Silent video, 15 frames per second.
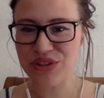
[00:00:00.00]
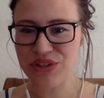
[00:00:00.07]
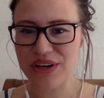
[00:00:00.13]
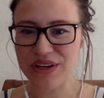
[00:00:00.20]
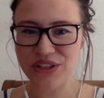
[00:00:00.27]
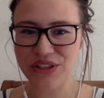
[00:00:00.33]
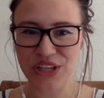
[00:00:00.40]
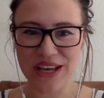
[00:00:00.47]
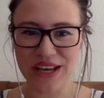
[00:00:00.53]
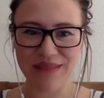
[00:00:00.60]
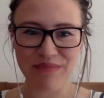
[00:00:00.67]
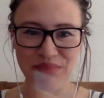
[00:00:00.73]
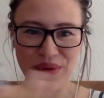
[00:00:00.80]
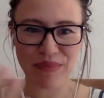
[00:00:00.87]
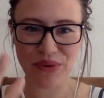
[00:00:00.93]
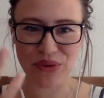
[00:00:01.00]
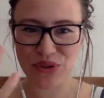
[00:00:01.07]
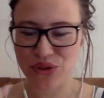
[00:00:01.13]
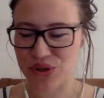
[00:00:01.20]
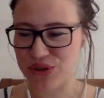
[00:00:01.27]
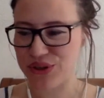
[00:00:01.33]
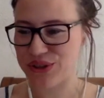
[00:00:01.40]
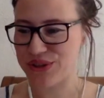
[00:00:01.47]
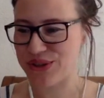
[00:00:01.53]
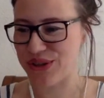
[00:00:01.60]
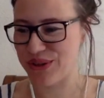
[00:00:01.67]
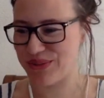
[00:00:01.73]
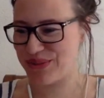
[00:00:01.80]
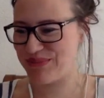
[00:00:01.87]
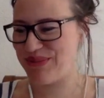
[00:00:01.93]
start checking people's
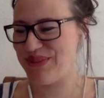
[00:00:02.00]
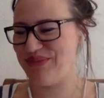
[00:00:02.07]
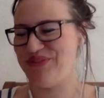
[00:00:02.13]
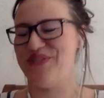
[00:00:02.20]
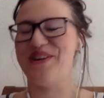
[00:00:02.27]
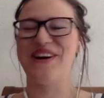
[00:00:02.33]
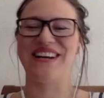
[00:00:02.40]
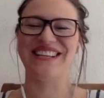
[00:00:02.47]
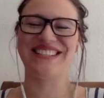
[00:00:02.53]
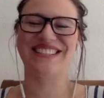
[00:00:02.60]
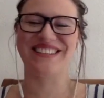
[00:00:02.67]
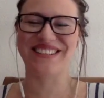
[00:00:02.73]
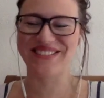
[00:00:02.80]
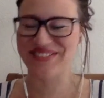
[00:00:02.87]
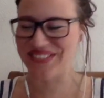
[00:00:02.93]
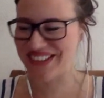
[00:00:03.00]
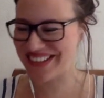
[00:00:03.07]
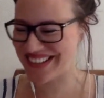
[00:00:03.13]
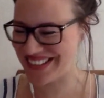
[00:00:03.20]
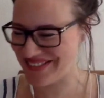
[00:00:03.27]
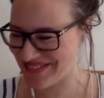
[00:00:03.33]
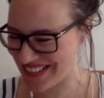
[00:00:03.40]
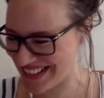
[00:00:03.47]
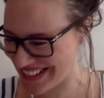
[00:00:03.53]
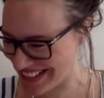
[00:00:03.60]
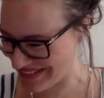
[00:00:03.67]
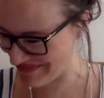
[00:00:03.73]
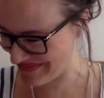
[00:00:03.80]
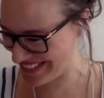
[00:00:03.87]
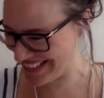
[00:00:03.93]
horoscopes before I start working with them.